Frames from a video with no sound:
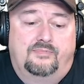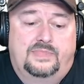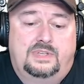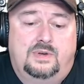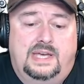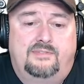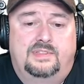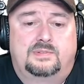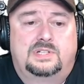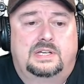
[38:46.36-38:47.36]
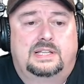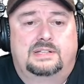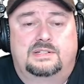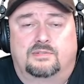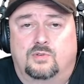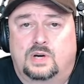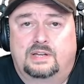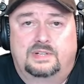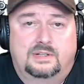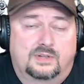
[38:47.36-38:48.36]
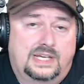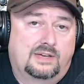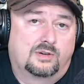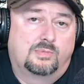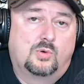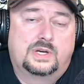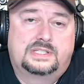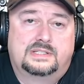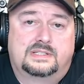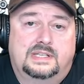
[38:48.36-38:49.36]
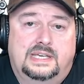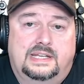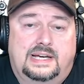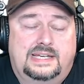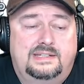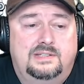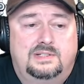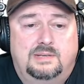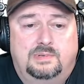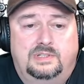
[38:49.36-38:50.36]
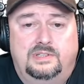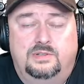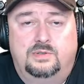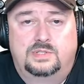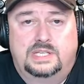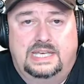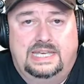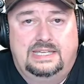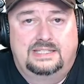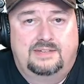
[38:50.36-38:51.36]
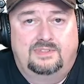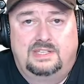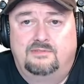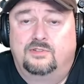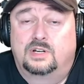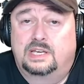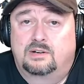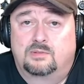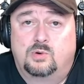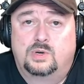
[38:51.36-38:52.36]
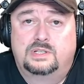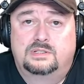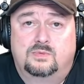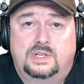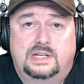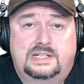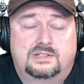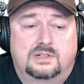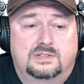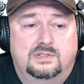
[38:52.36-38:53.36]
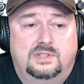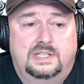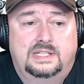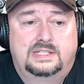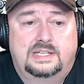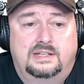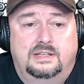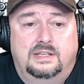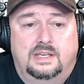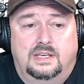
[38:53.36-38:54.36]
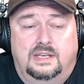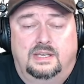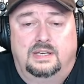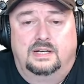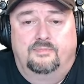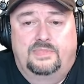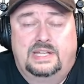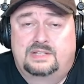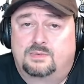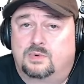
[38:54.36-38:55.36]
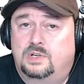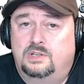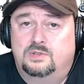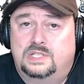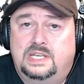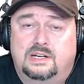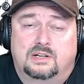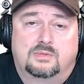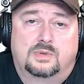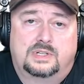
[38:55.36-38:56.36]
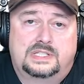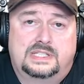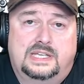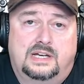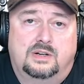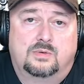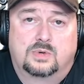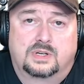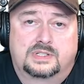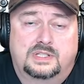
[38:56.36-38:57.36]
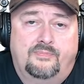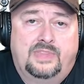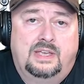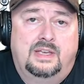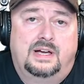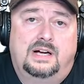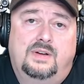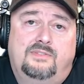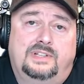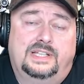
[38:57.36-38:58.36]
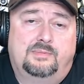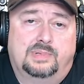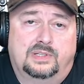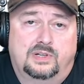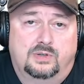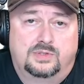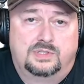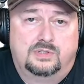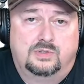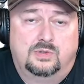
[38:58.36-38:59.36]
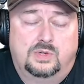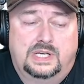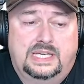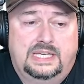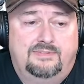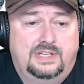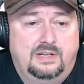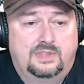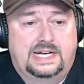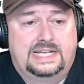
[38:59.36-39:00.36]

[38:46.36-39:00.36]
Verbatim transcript: you have the challenge of grounding or counterpoises, and I typically use a 17-foot counterpoise when I start tuning the antenna, and that's what we're going to use here, and we're going to see how it works. I'll have a link below to a video that I